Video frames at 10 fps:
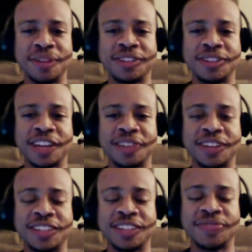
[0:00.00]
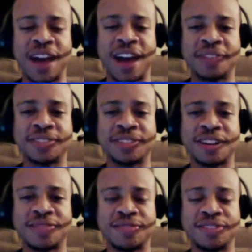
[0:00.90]
Make sure to give us the 5-star
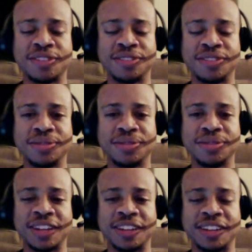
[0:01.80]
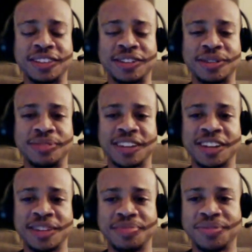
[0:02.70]
reviews and the thumbs
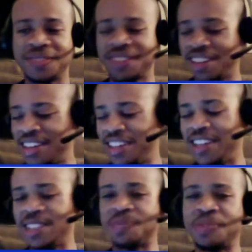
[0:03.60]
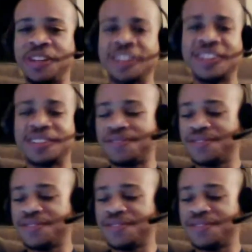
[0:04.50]
up. And speaking of...